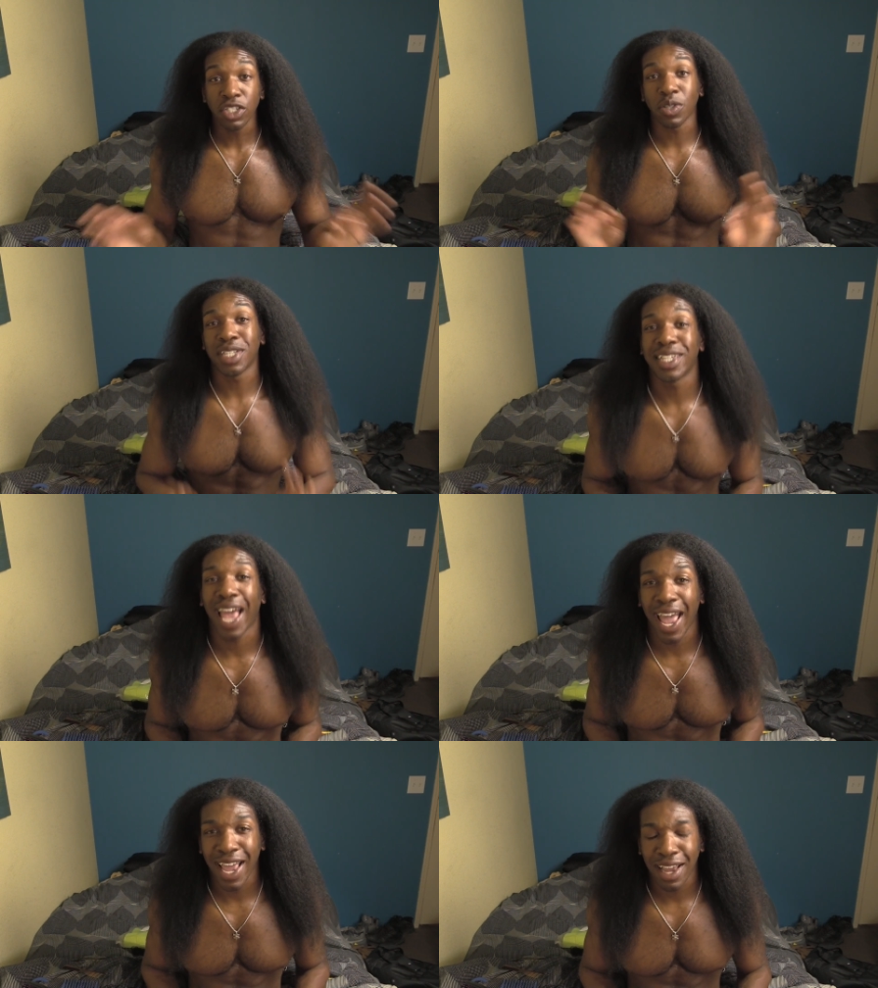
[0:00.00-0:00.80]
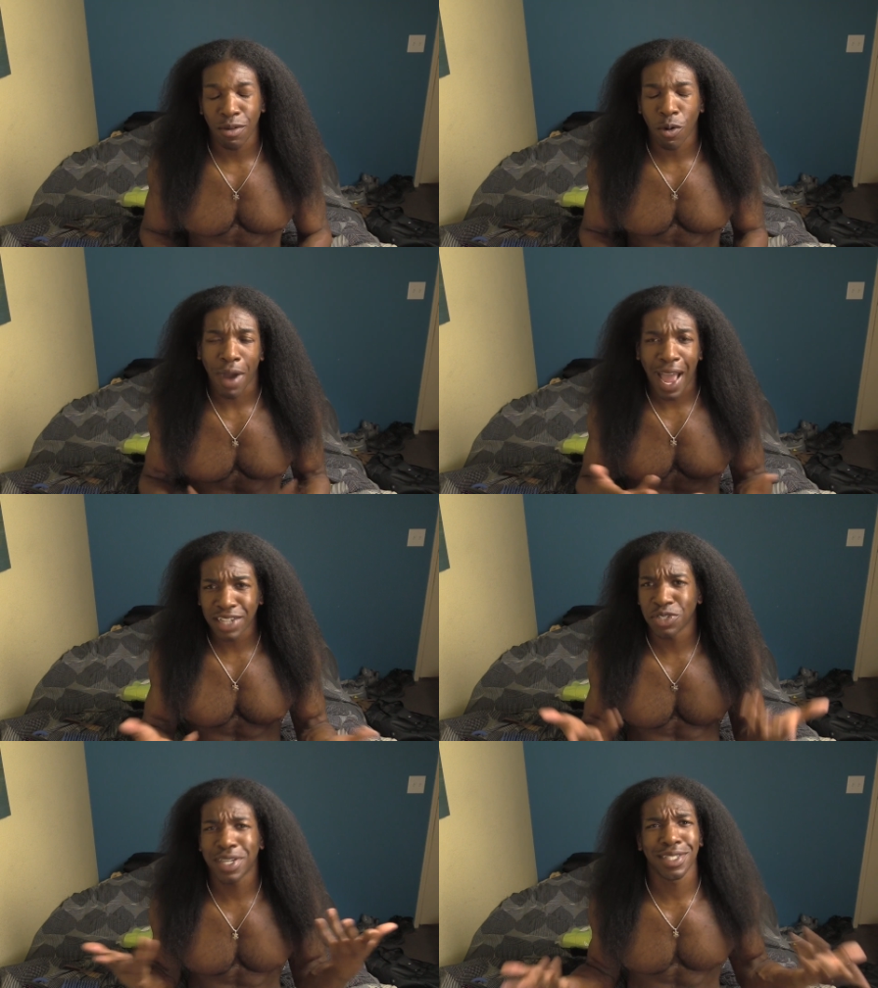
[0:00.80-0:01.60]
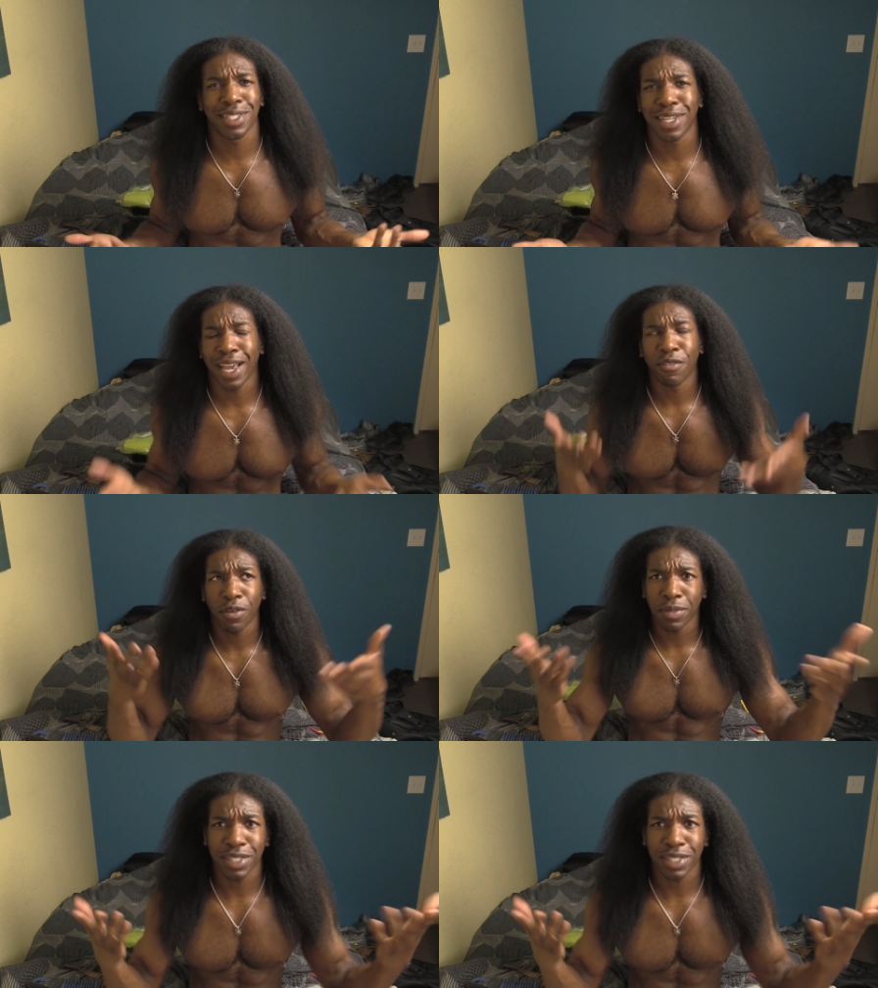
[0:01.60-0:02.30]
So today, well, as you can see and from